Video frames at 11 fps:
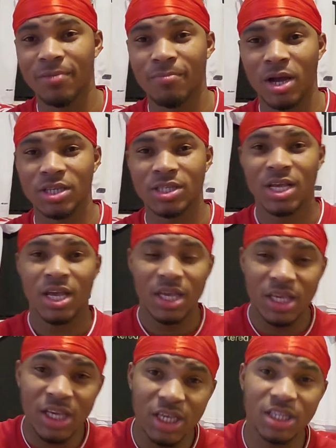box.
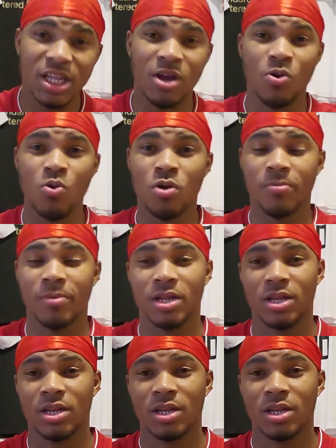Kick it at goal, man.